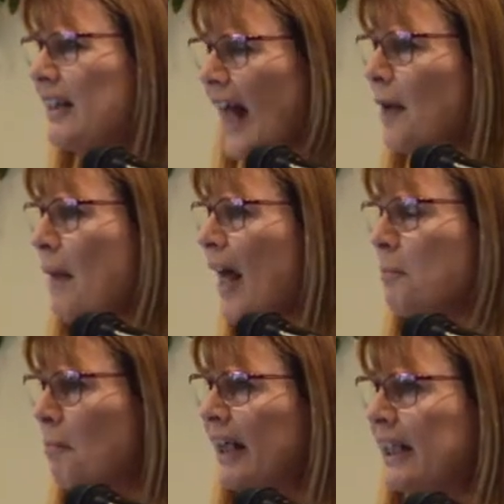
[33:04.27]
that amount
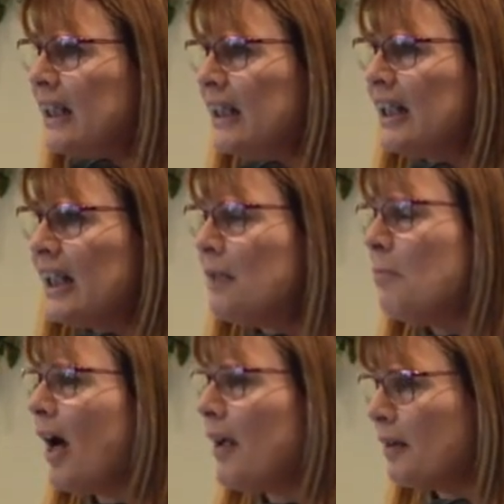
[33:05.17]
of money in
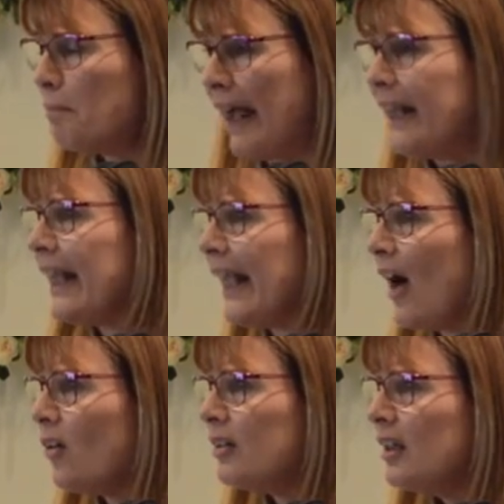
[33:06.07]
my bank
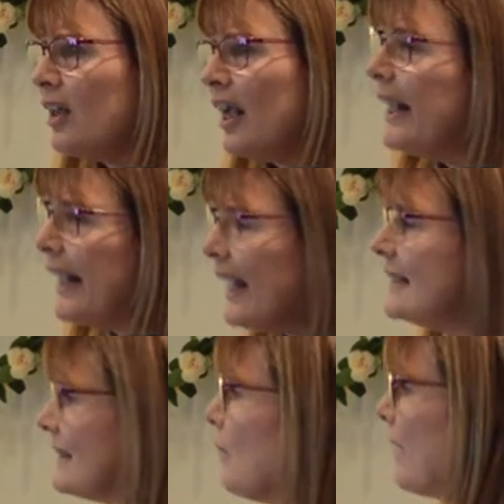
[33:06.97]
account in case
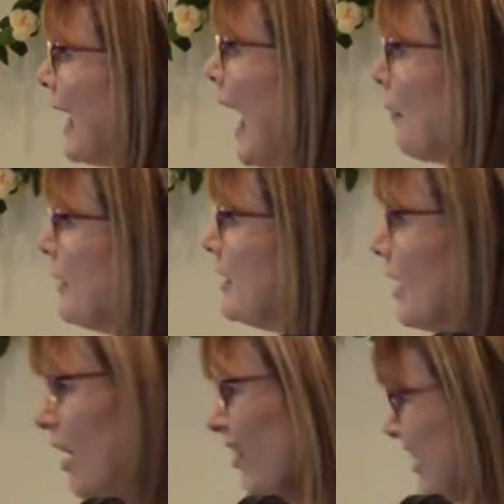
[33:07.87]
something happened.
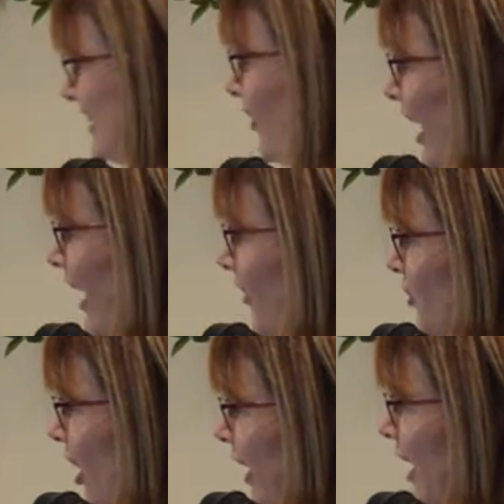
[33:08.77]
And oh, it's okay, I've
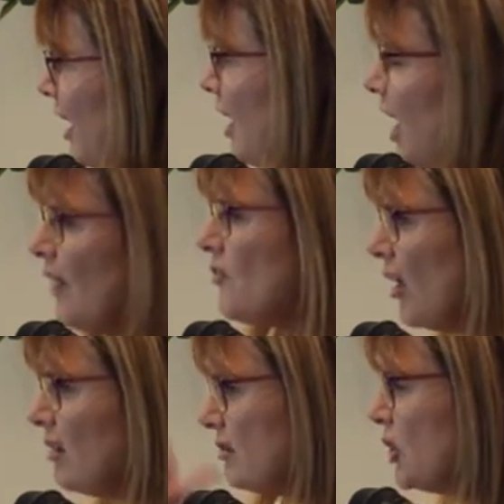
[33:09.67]
got it. I've
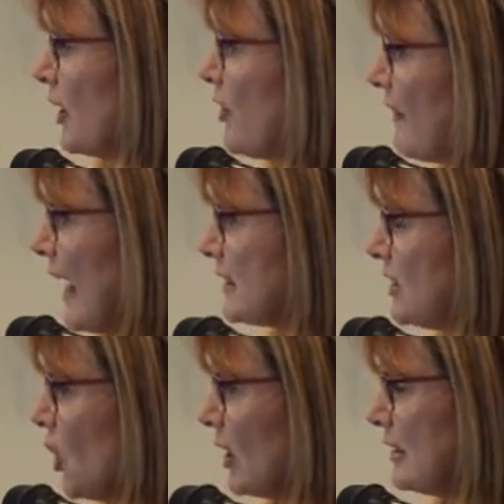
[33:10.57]
got
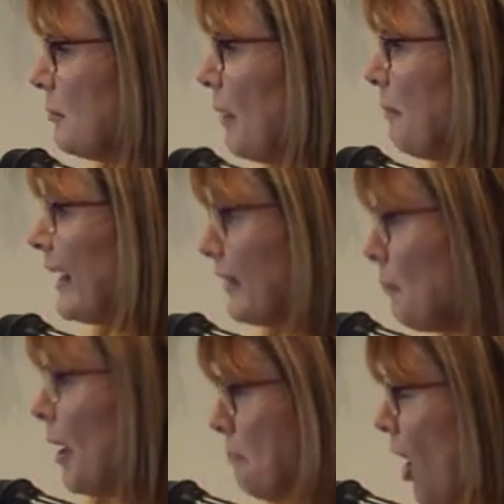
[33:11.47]
$200,000 in my bank that
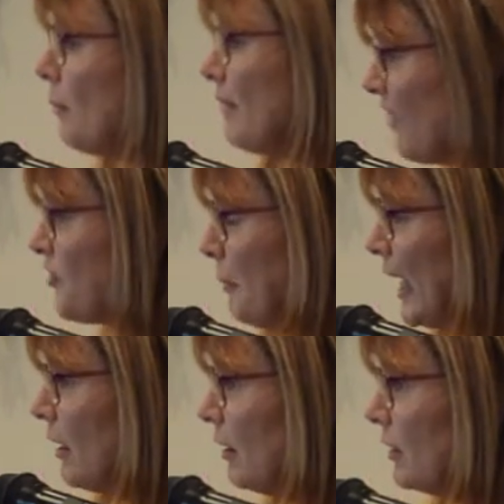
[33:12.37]
my mom left me.
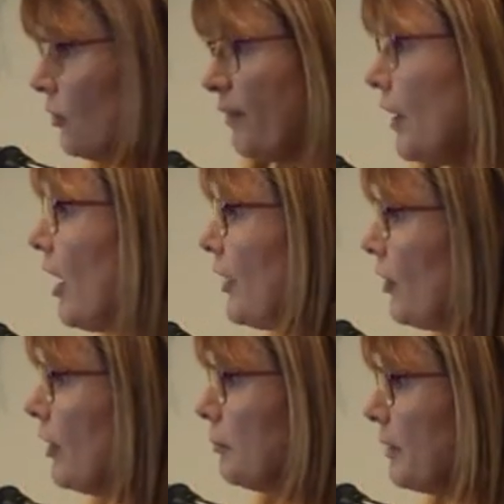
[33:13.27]
Not that I'd
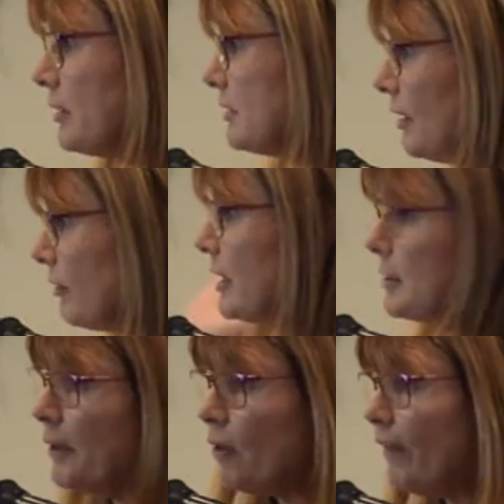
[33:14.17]
earned because I'd already
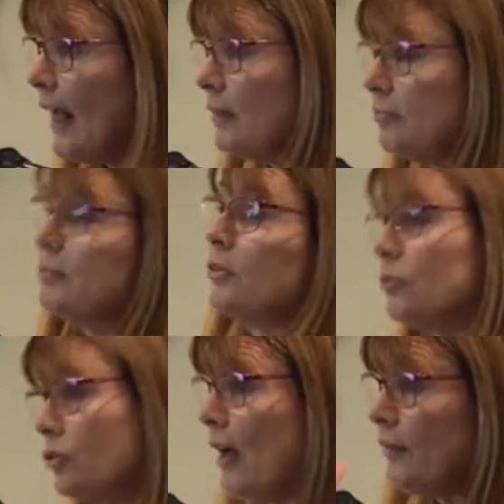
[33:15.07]
spent all that
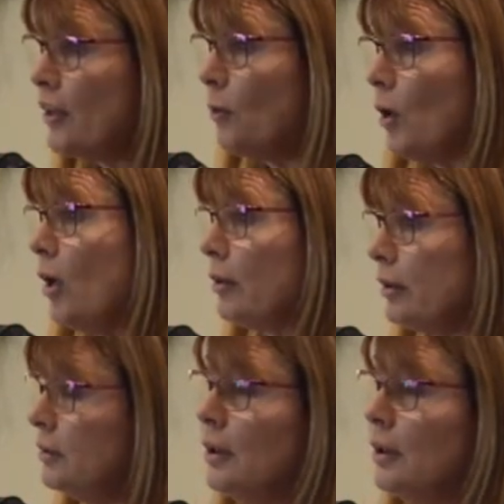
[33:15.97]
traveling the world